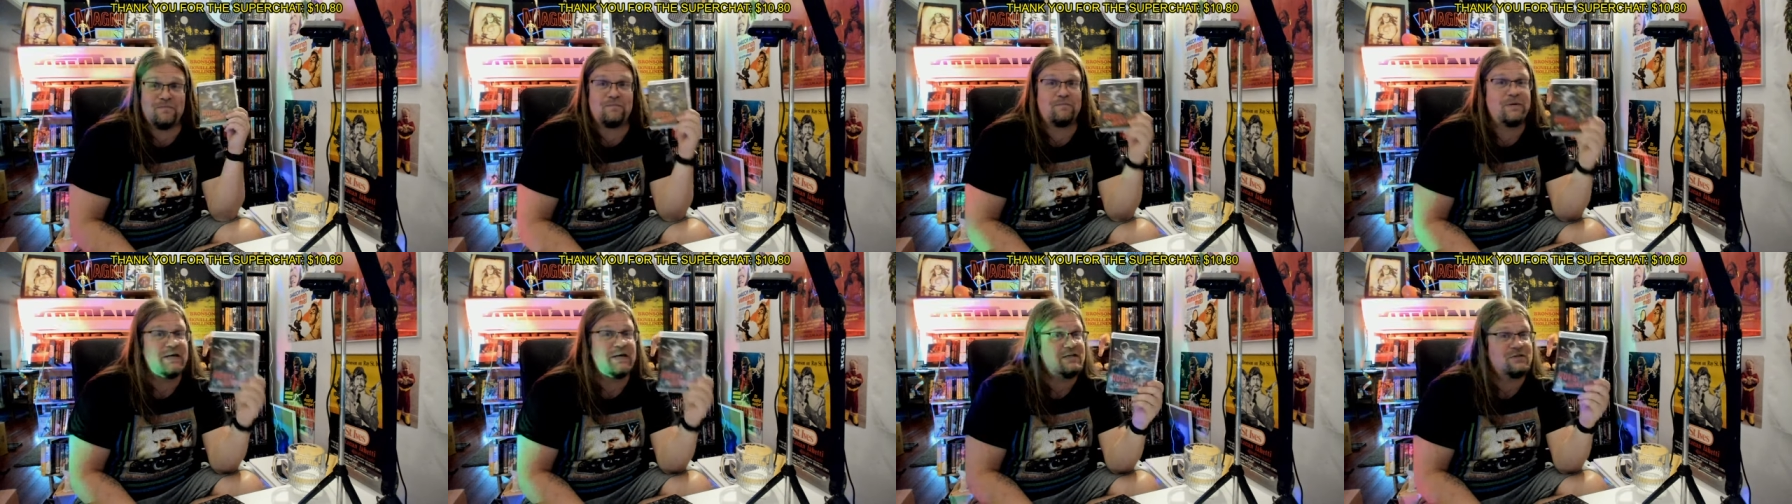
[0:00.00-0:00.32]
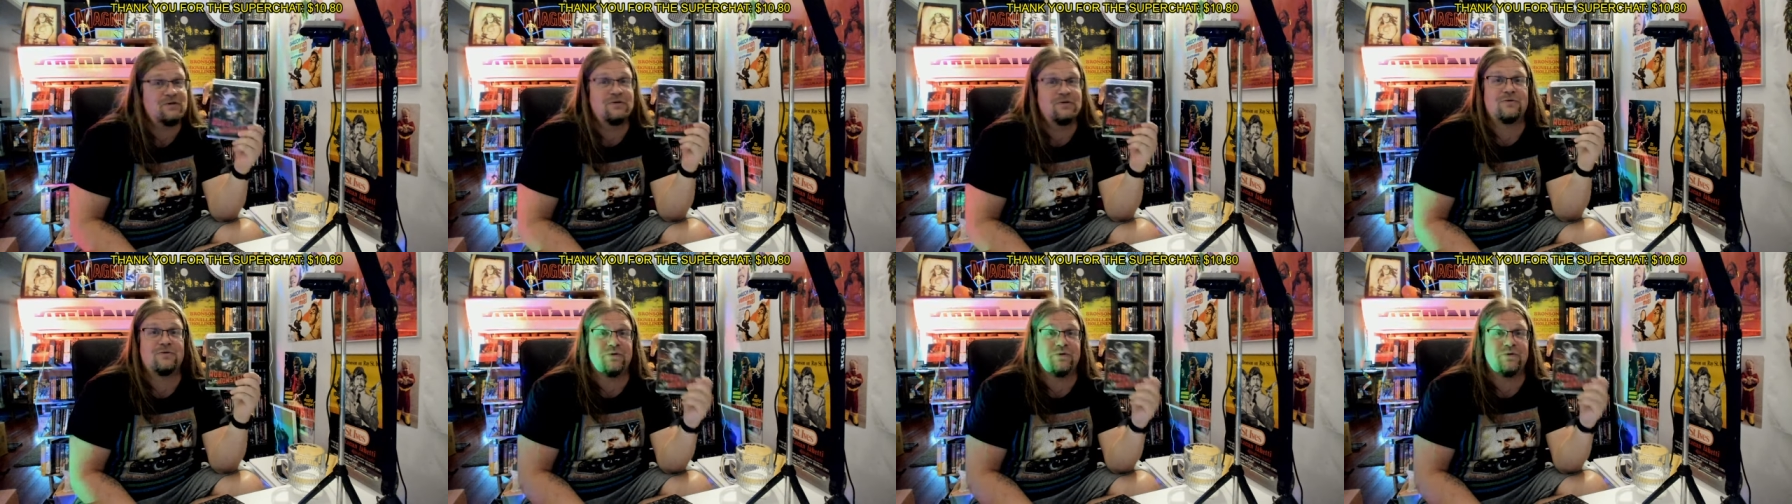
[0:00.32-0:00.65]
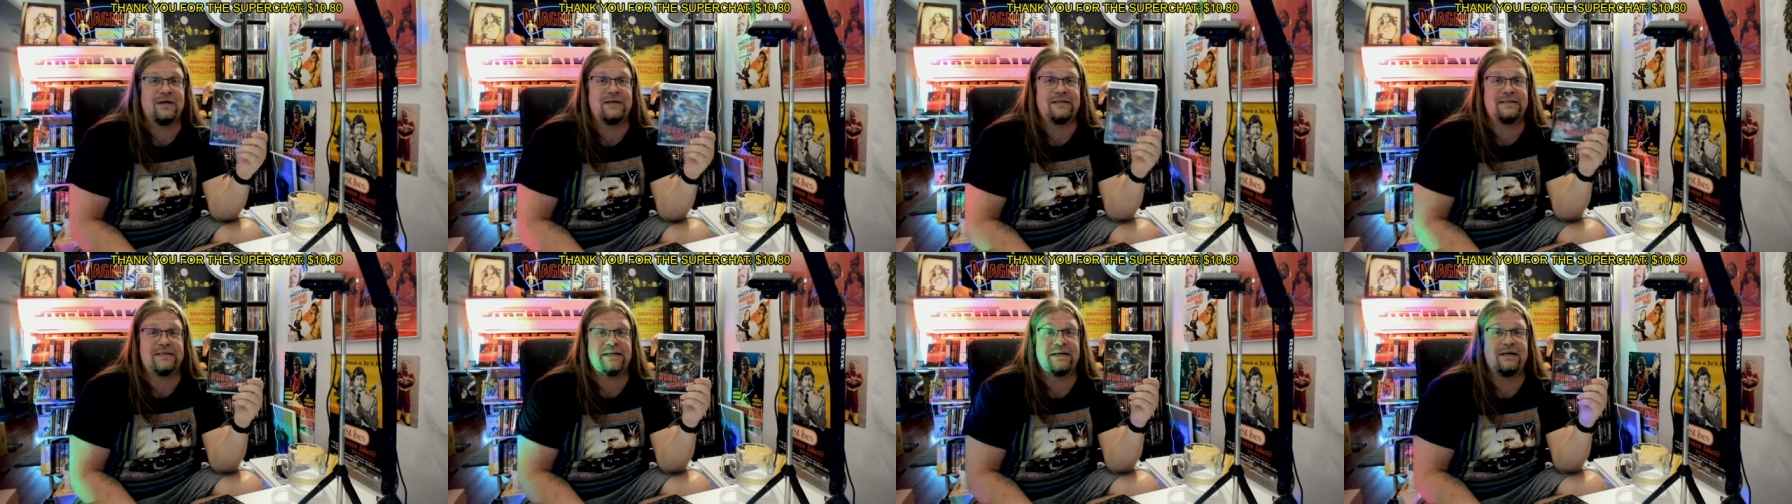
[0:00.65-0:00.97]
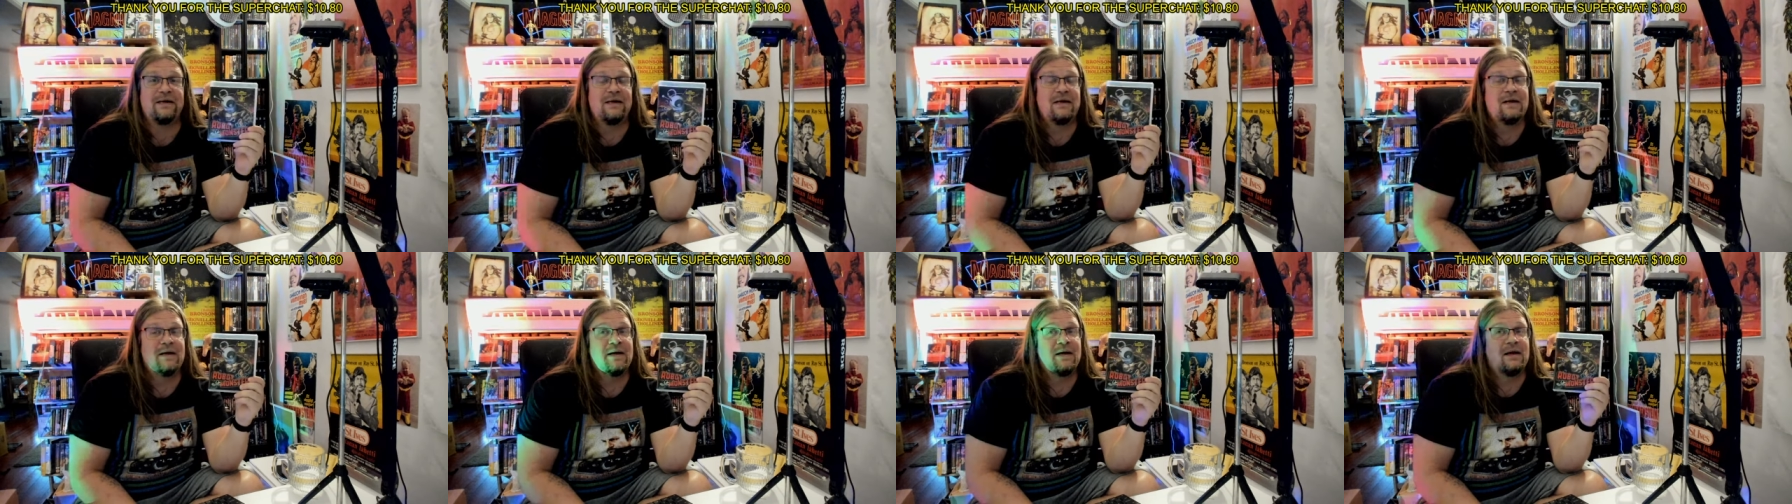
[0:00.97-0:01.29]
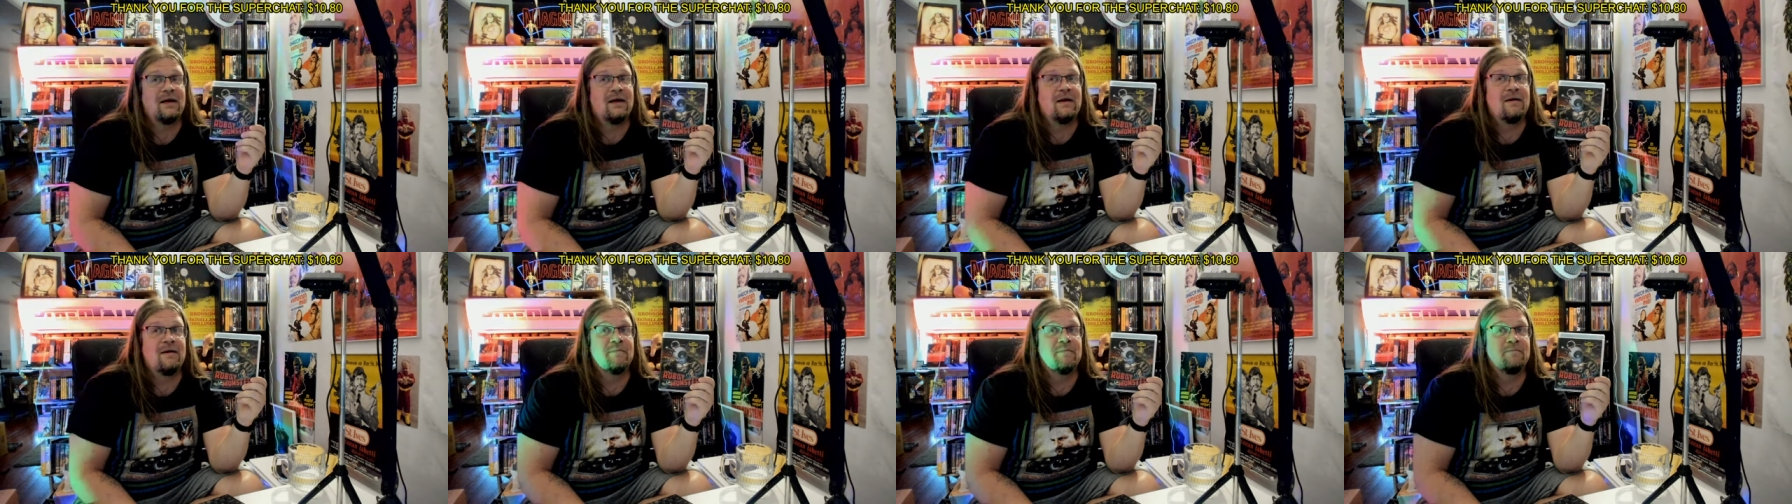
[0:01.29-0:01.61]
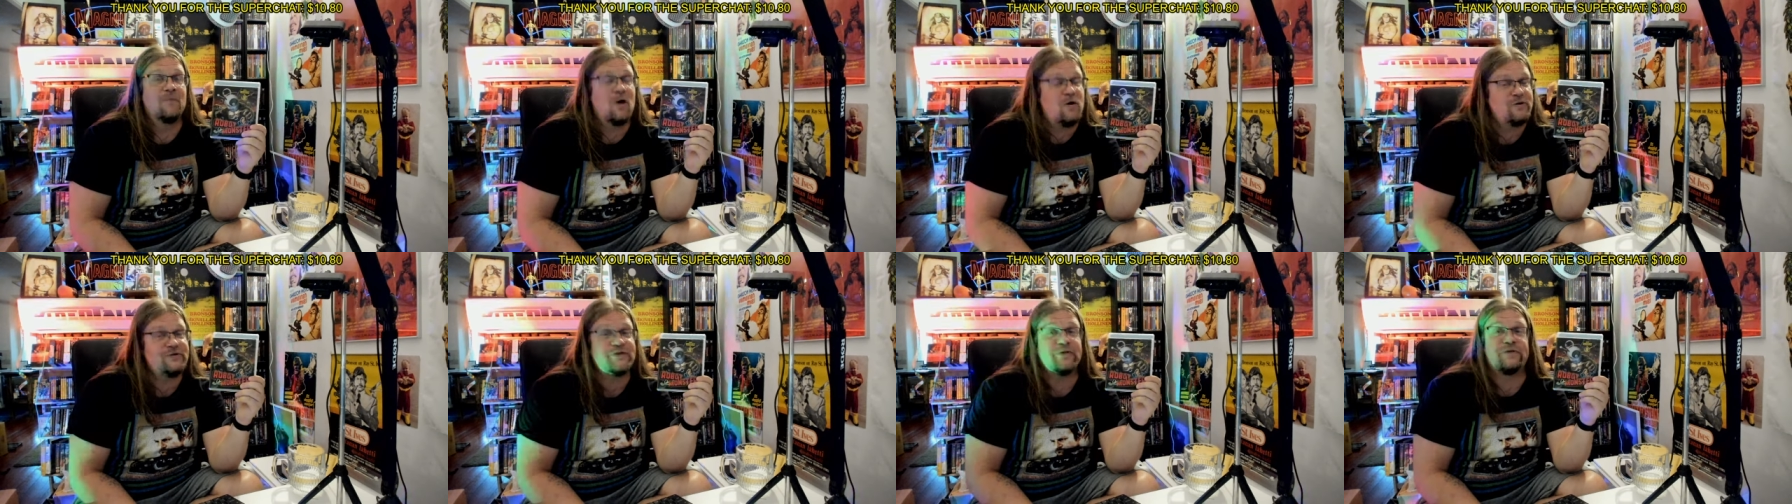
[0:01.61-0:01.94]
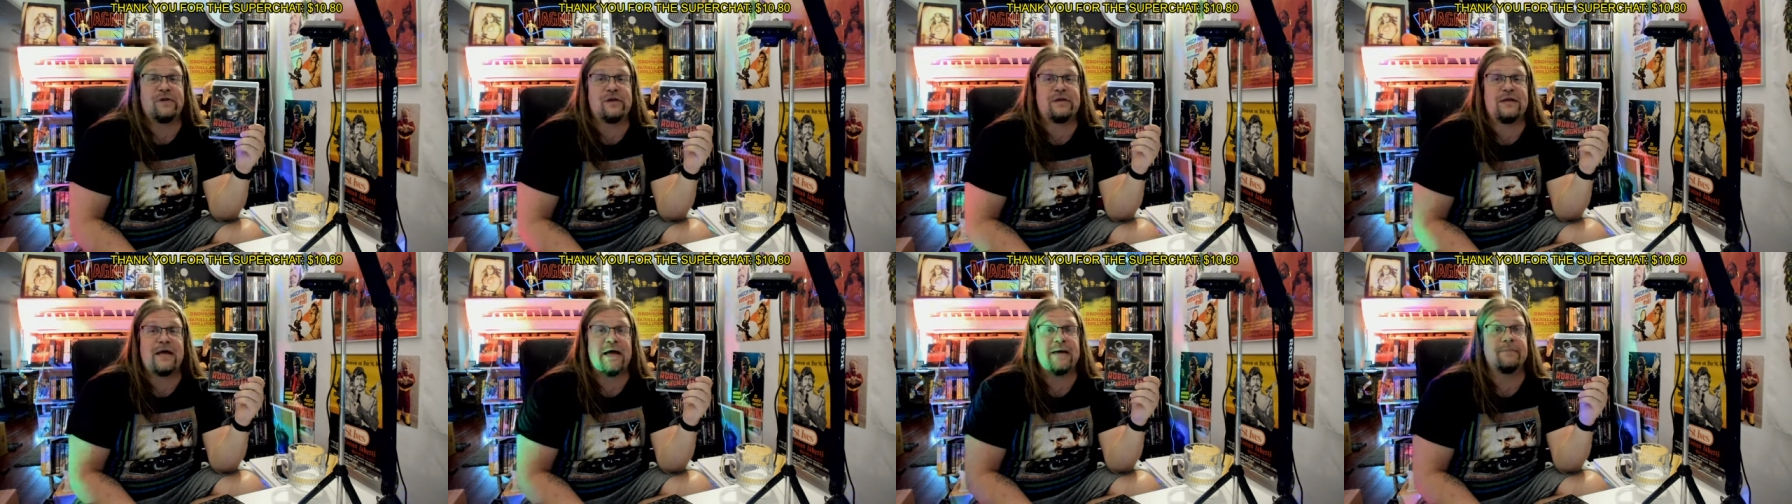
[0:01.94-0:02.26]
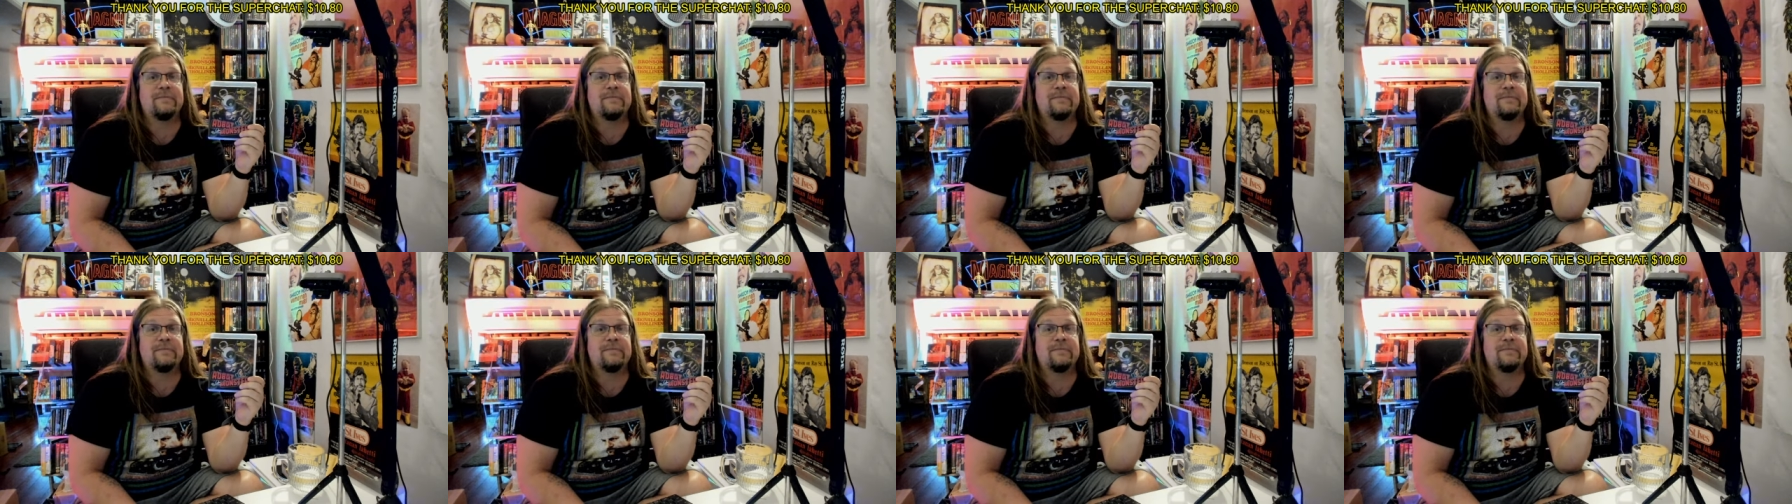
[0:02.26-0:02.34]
picture quality most of the time